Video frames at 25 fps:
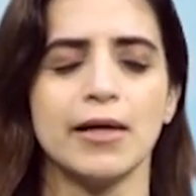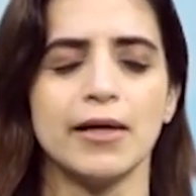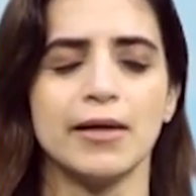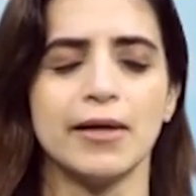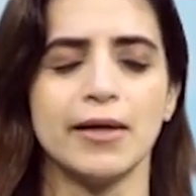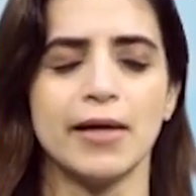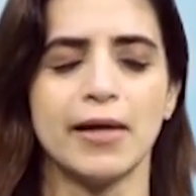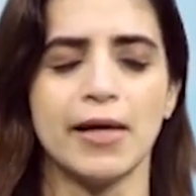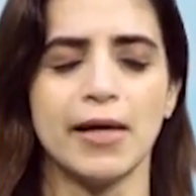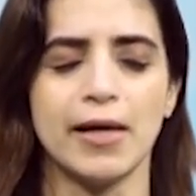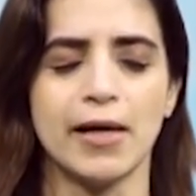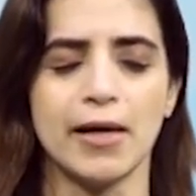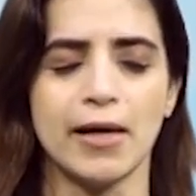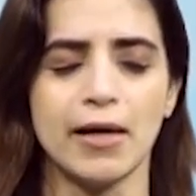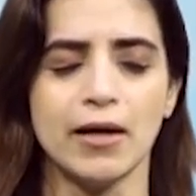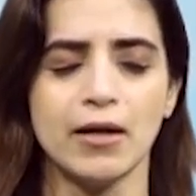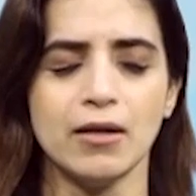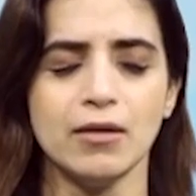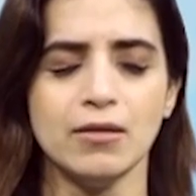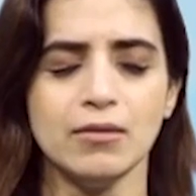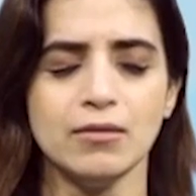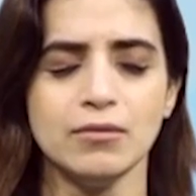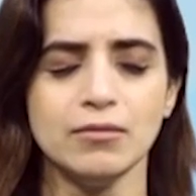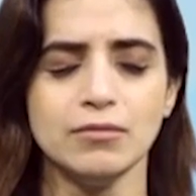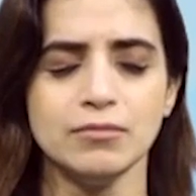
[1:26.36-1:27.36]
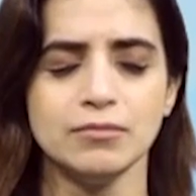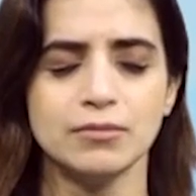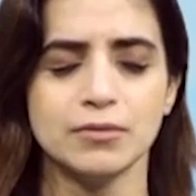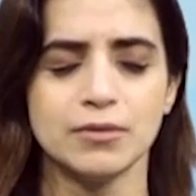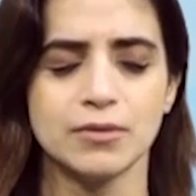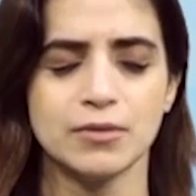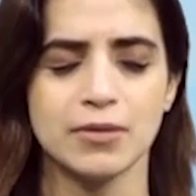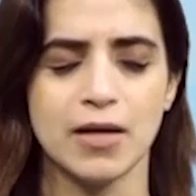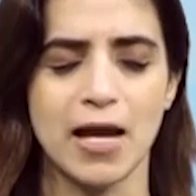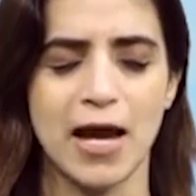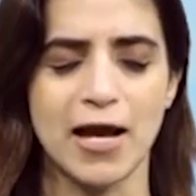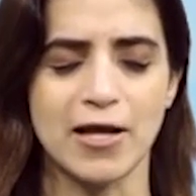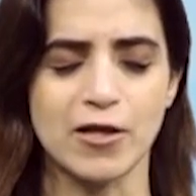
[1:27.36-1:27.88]
Inhale,
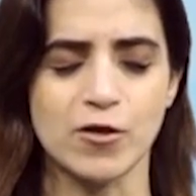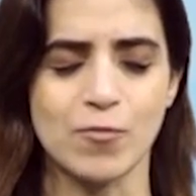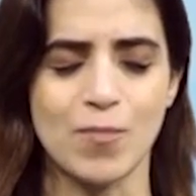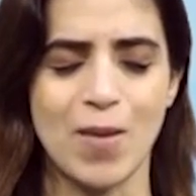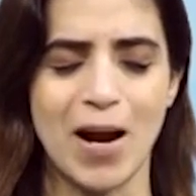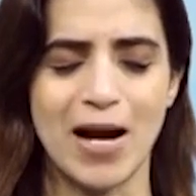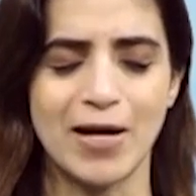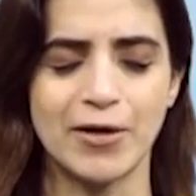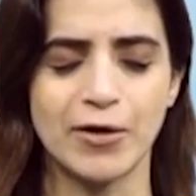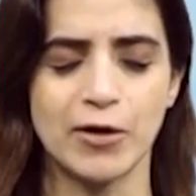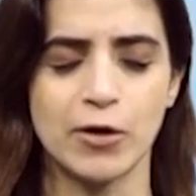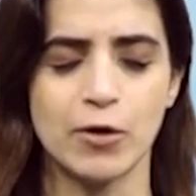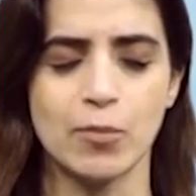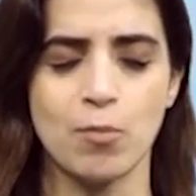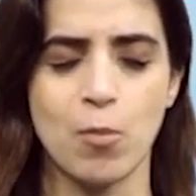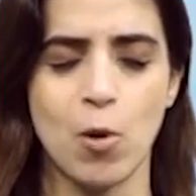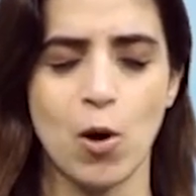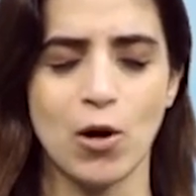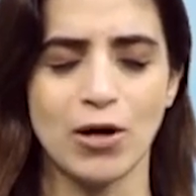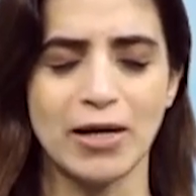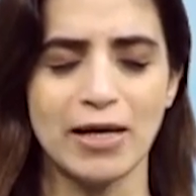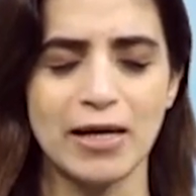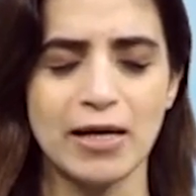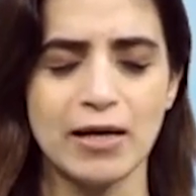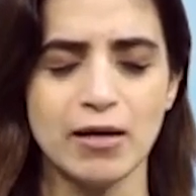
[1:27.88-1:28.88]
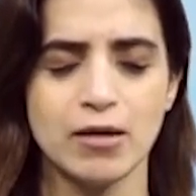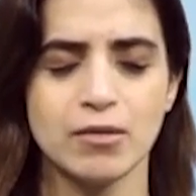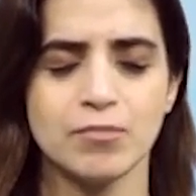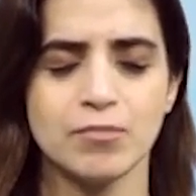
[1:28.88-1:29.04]
expand your body.